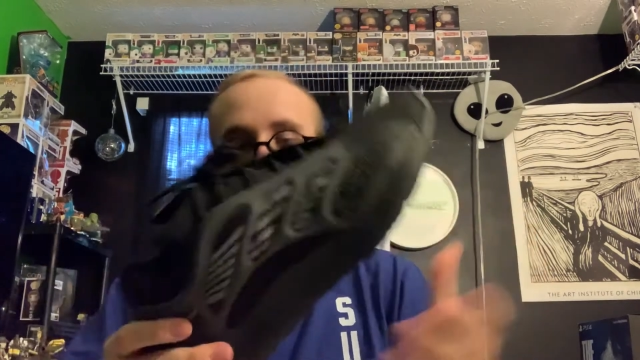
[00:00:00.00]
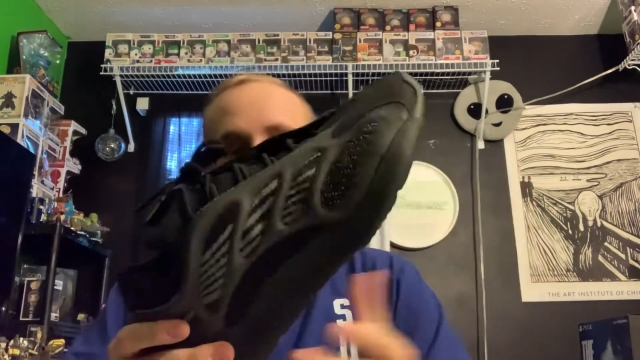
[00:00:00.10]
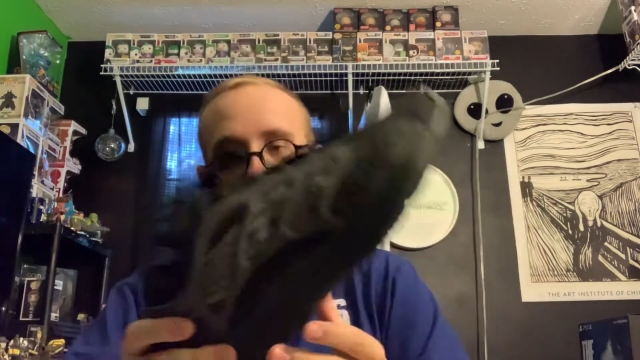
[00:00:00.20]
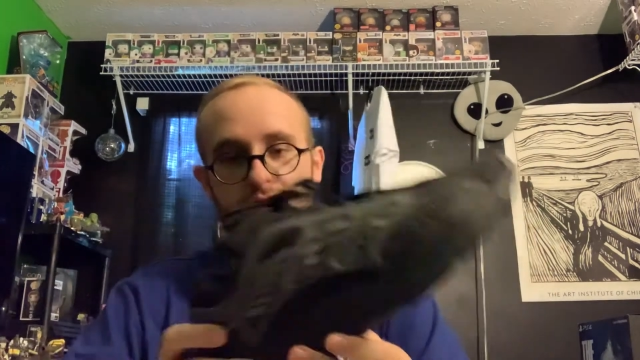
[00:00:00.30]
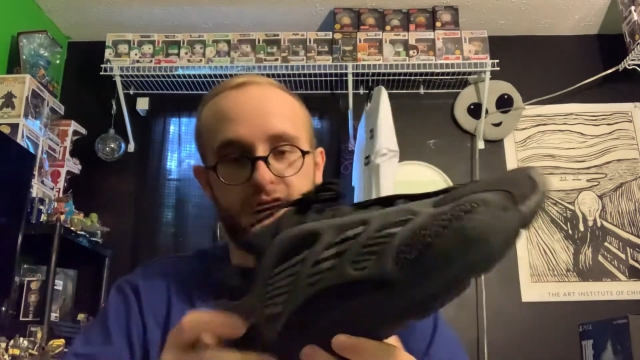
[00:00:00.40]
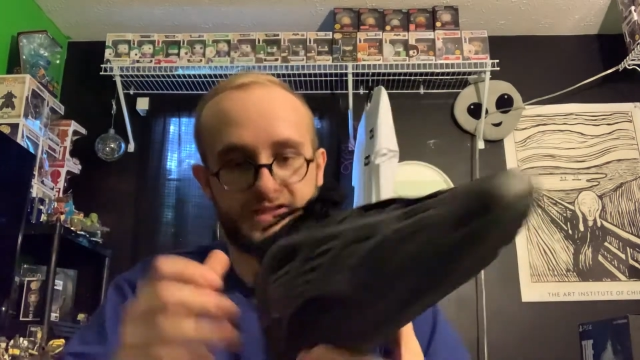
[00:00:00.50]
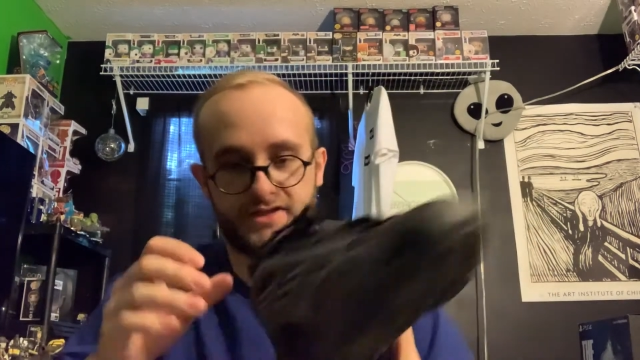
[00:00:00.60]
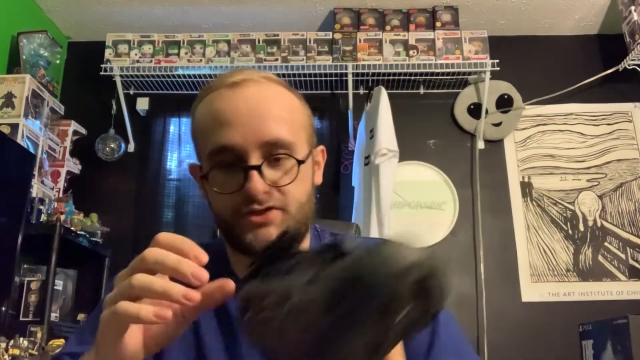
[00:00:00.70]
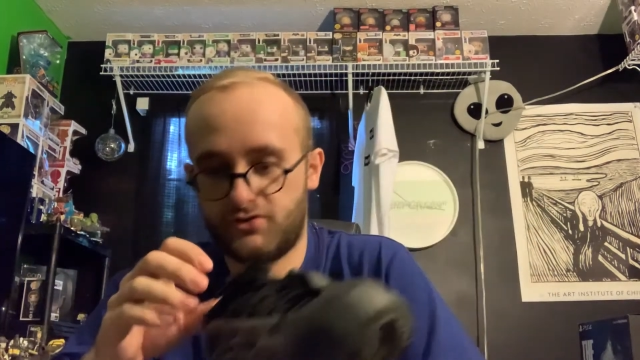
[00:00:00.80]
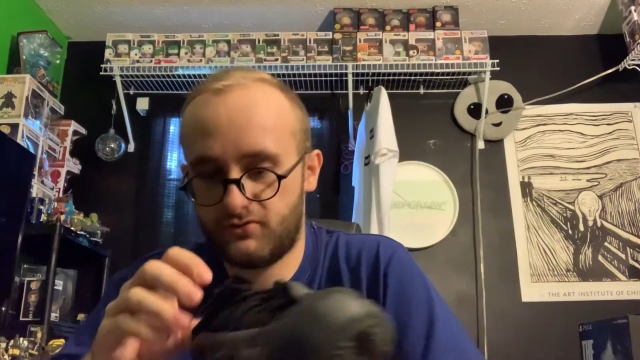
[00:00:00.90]
I really like
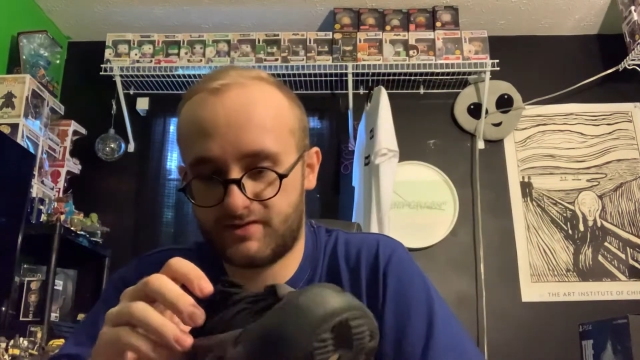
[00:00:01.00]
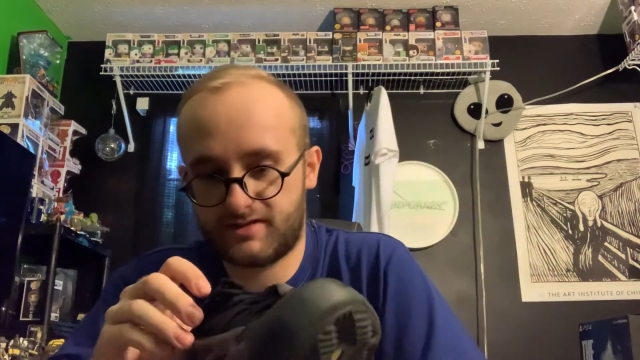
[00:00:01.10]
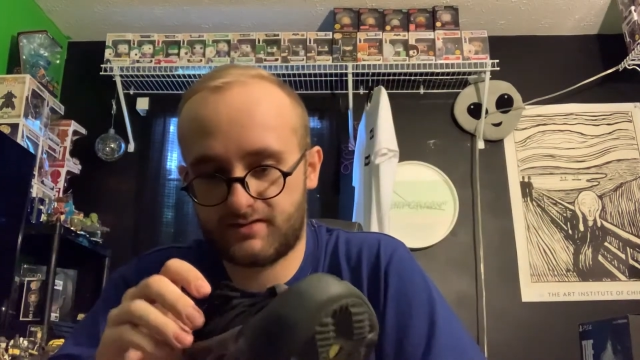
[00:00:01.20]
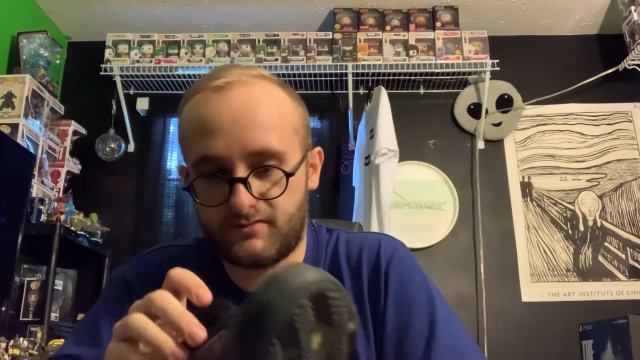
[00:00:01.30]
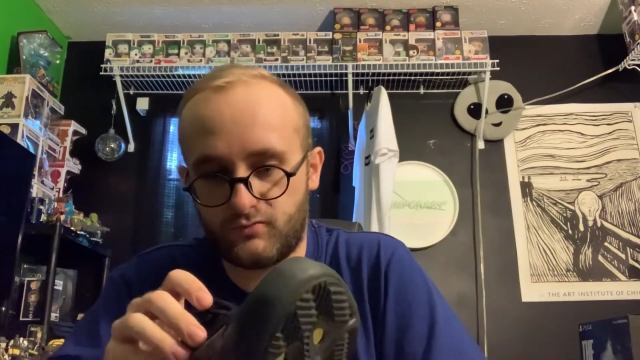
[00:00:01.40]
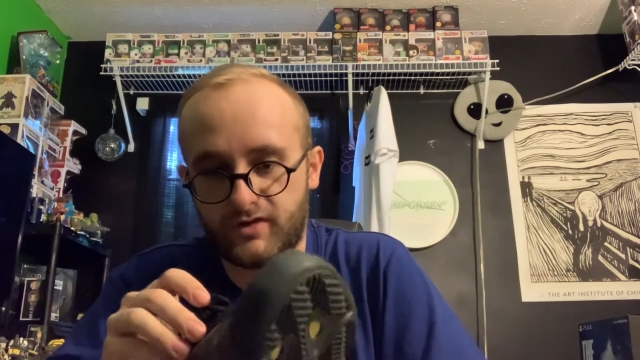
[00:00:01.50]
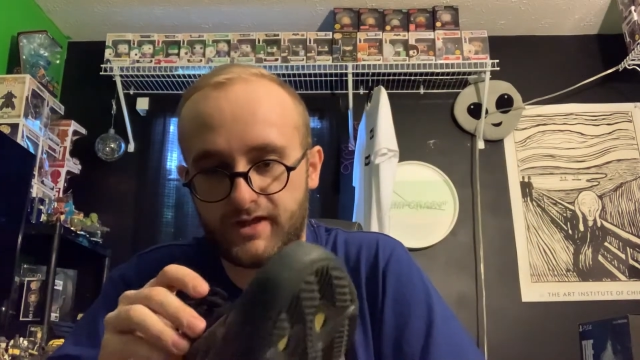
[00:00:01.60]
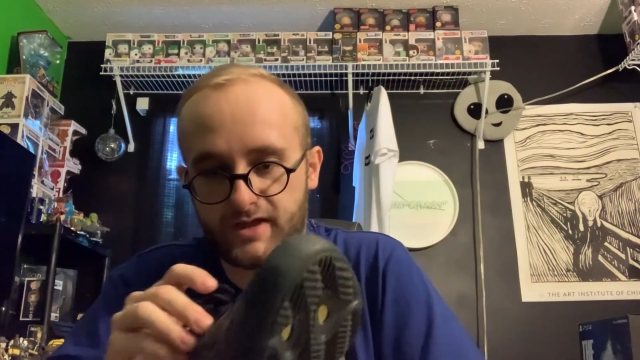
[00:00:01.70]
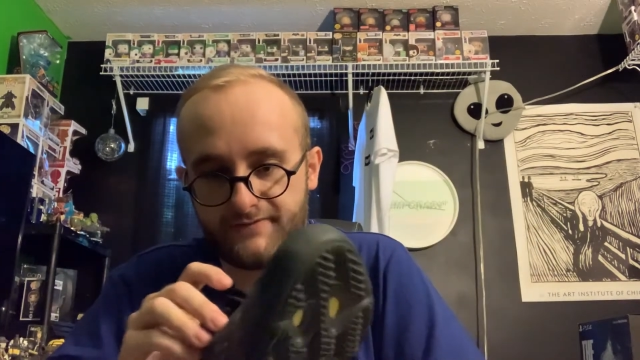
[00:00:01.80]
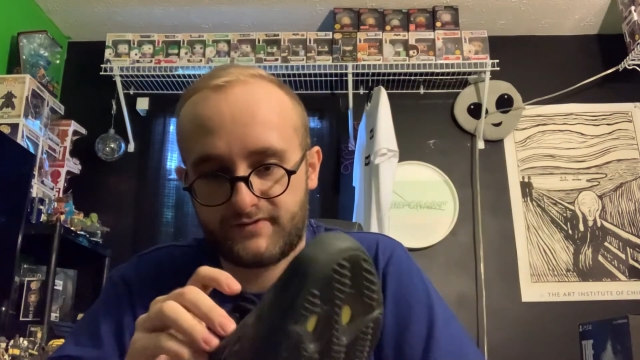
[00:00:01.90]
these shoes. Really
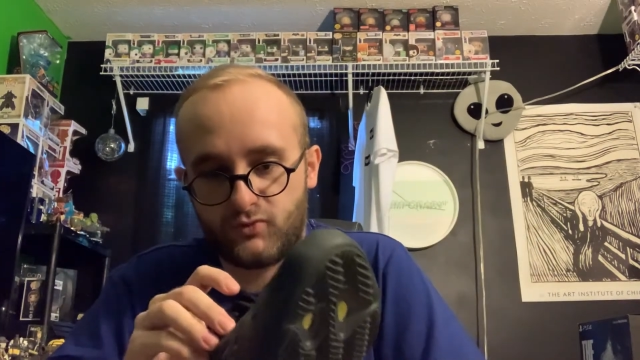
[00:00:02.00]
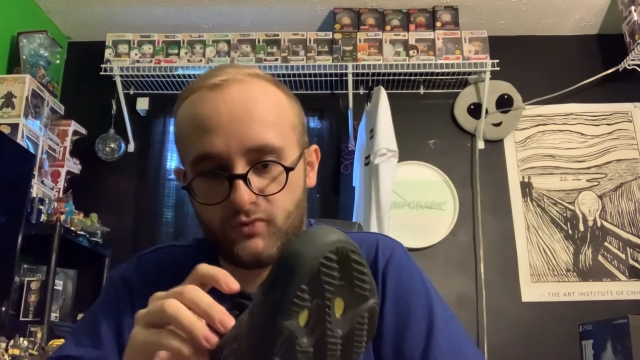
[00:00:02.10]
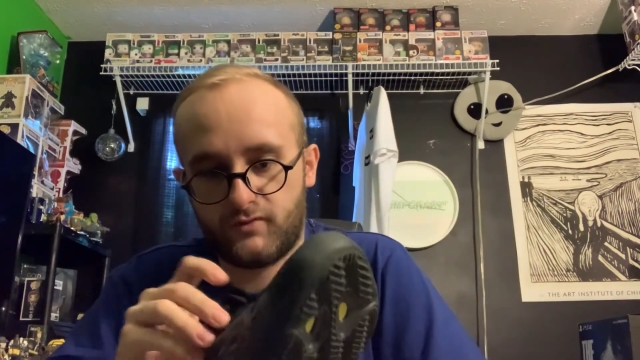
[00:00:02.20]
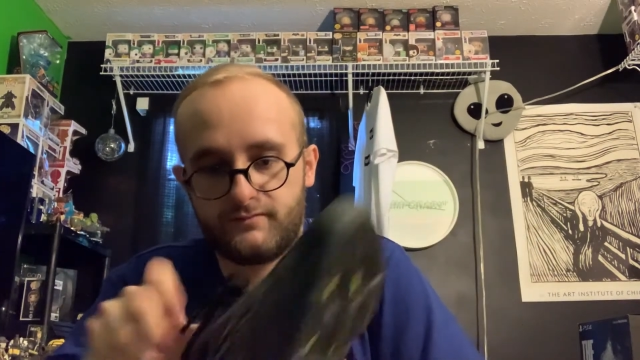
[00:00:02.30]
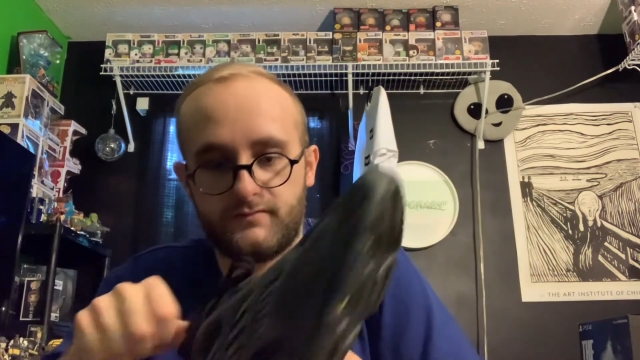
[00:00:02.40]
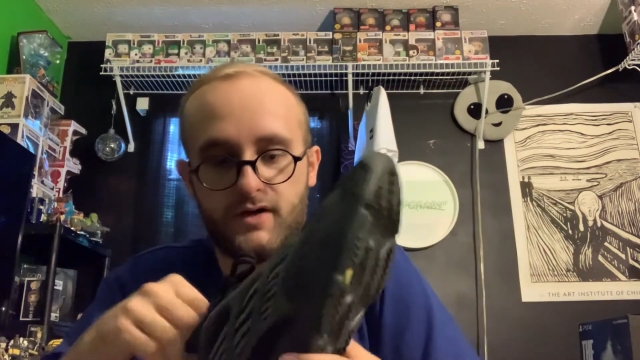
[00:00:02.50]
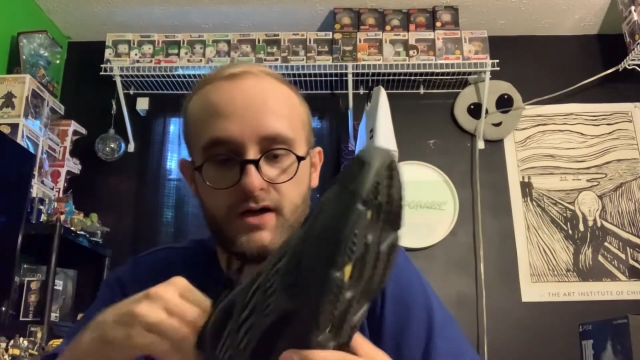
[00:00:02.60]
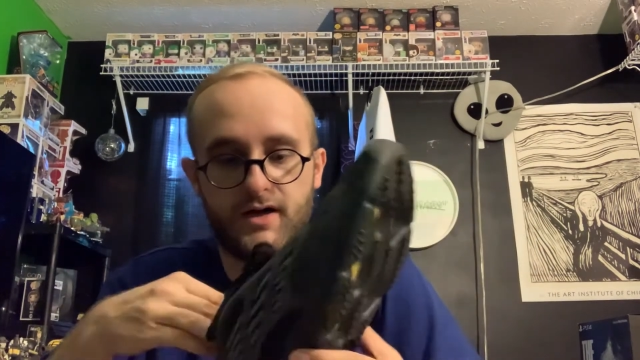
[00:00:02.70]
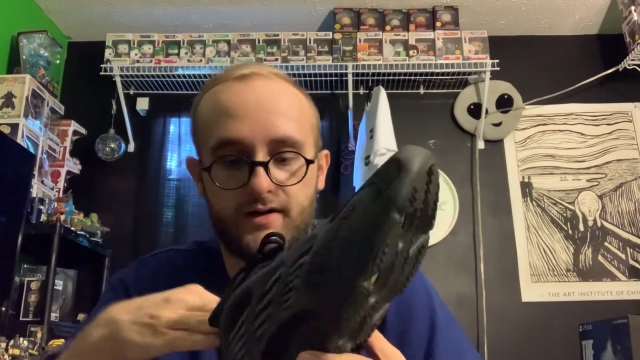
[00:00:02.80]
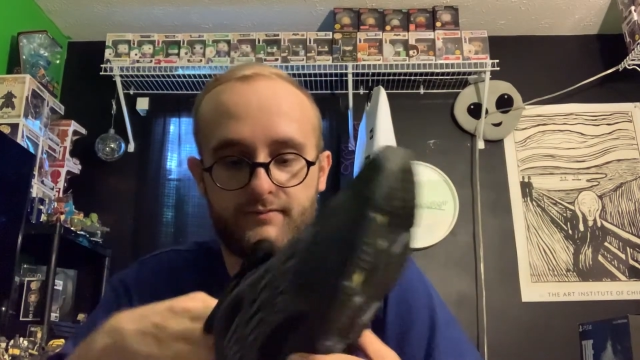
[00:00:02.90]
comfortable.
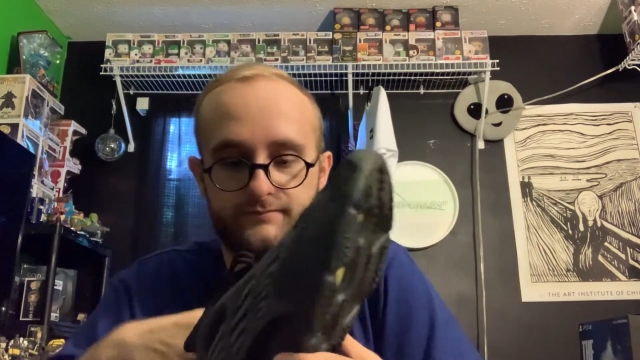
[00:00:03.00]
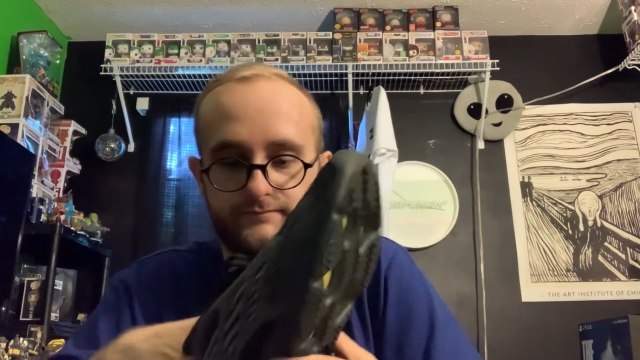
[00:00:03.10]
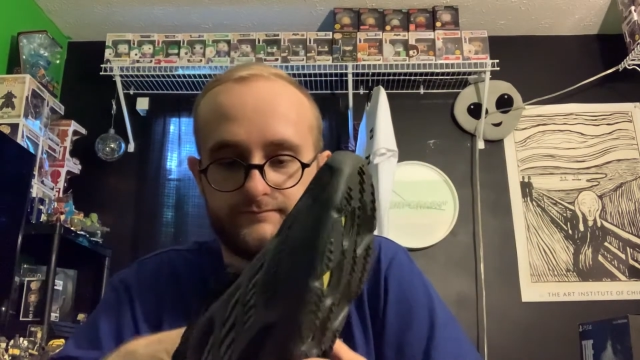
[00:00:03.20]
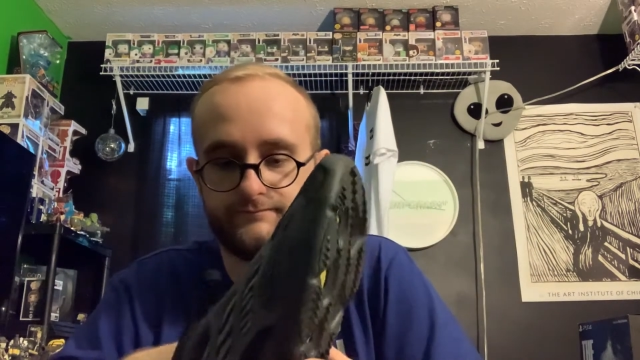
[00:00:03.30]
Um,